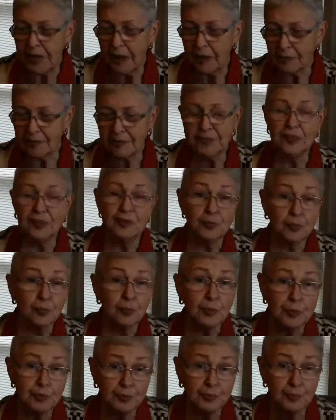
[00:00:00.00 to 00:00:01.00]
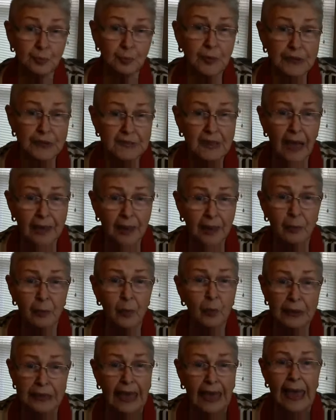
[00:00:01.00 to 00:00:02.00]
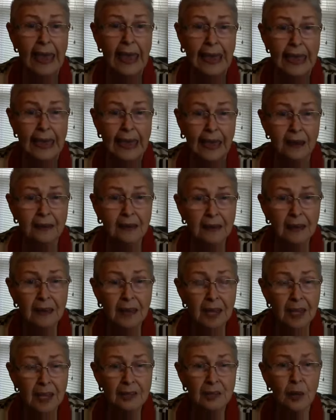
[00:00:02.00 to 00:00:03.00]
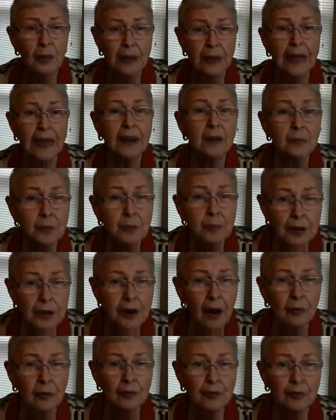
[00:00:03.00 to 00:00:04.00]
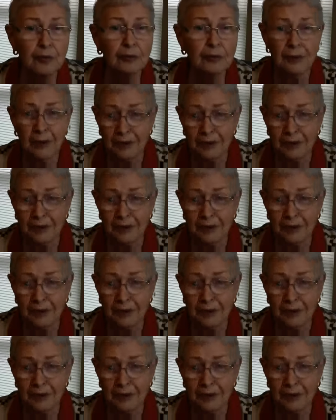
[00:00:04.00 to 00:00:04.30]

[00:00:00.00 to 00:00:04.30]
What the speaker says: this recyclable can, go ahead and put it on your,